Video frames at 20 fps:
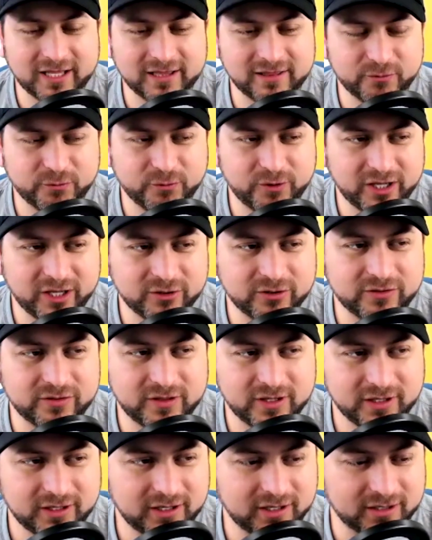the way you're
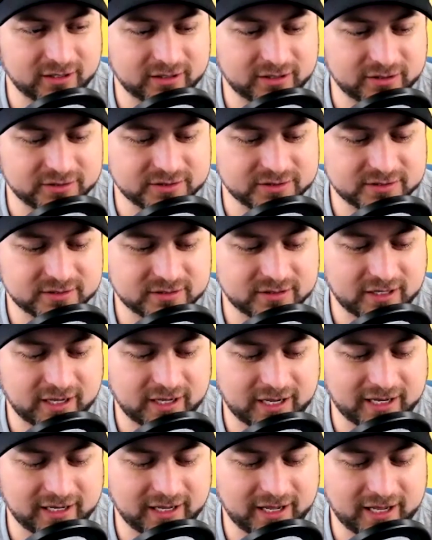thinking because
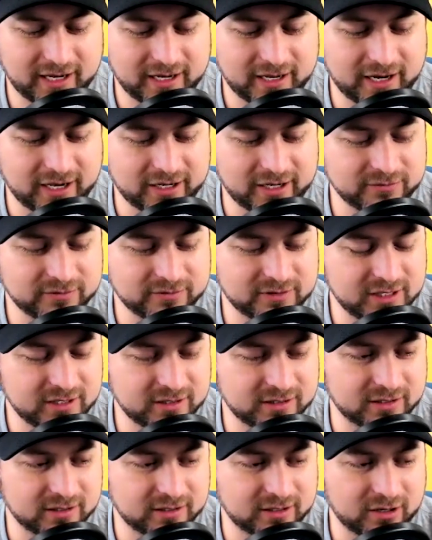I don't think
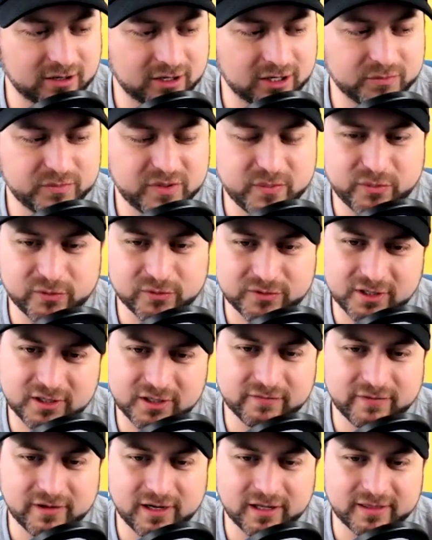that a lot of people
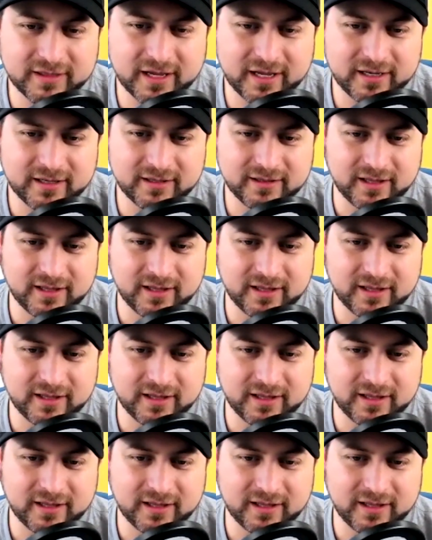think of it like that.